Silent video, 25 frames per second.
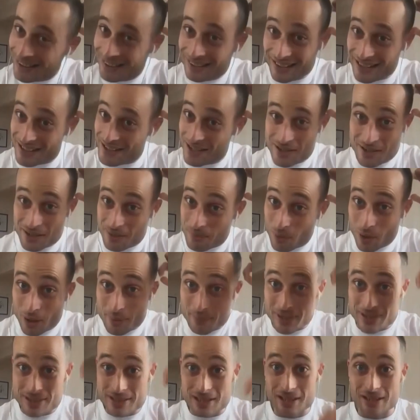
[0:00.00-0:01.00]
this isn't
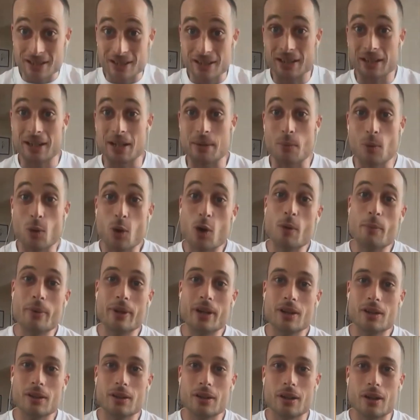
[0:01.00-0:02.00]
my mentality anymore,
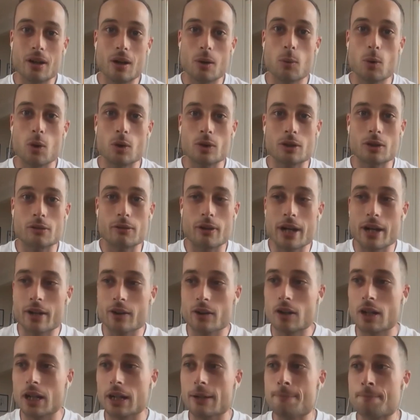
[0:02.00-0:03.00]
but I walked
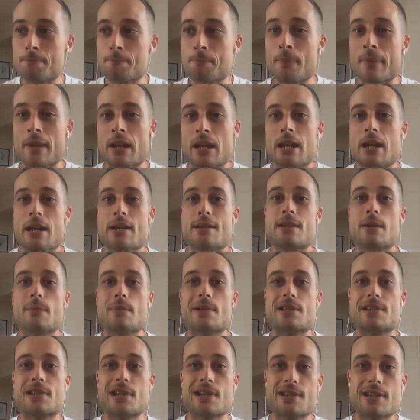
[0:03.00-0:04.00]
around like
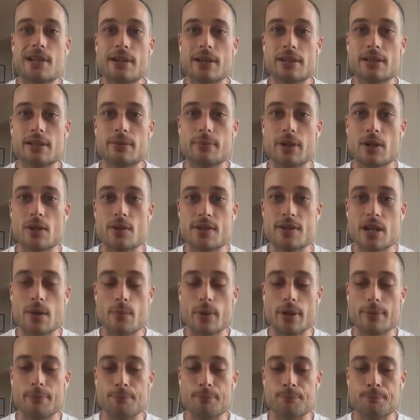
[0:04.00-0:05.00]
someone says something to me or
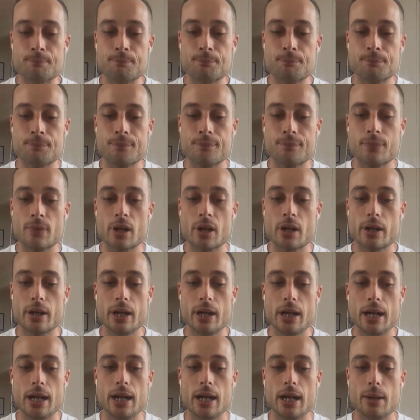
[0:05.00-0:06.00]
someone
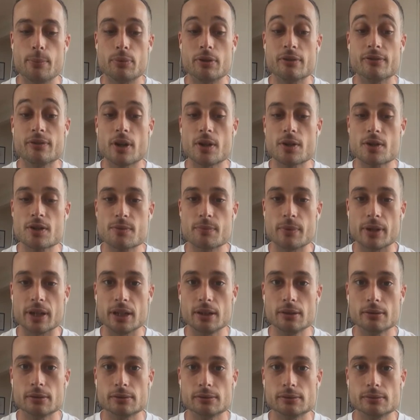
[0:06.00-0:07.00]
provokes
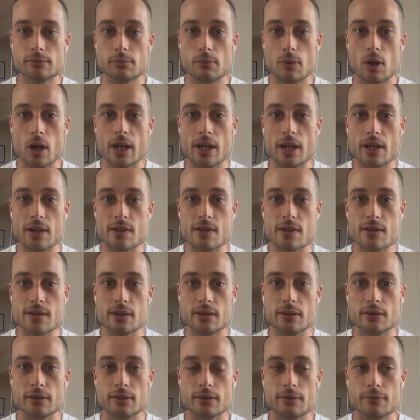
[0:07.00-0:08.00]
me, my
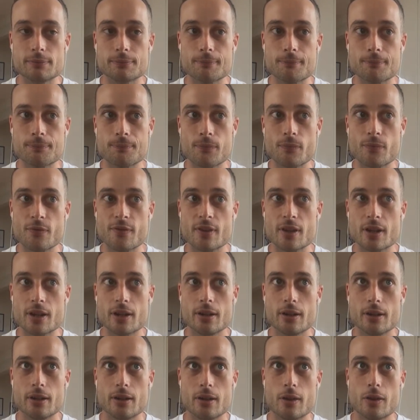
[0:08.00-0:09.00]
instant
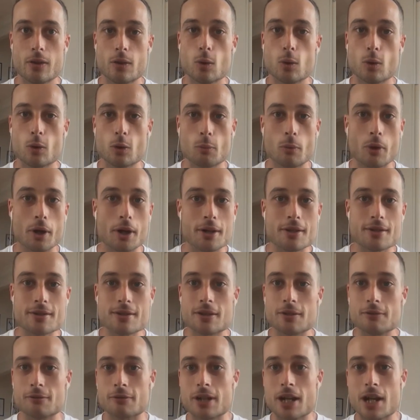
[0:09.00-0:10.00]
thought or my
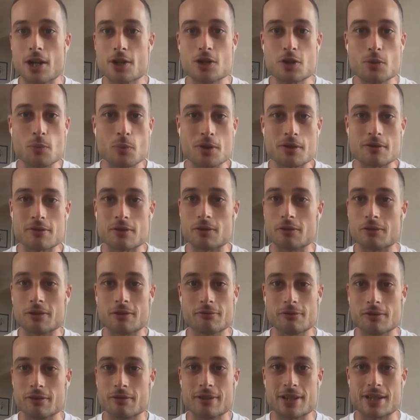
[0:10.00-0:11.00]
instant reaction was to
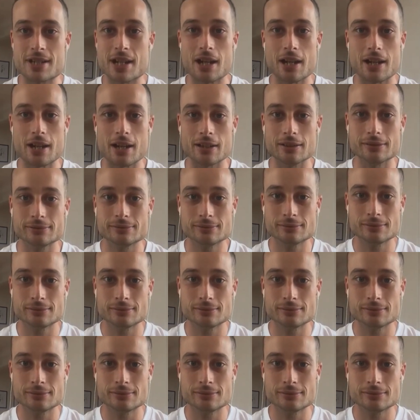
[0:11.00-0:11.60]
retaliate.